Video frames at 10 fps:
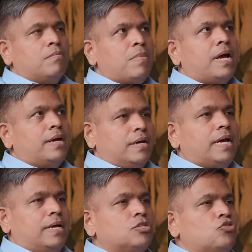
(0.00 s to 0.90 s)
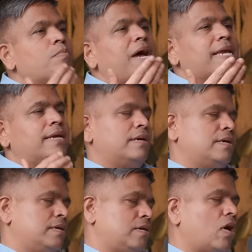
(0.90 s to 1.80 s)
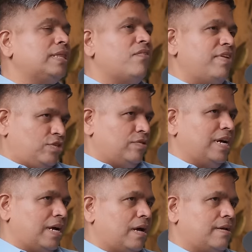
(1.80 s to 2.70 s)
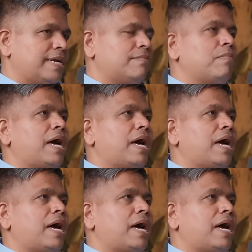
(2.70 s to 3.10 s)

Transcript: my, yeah so my uh, on the way to lanka right yeah.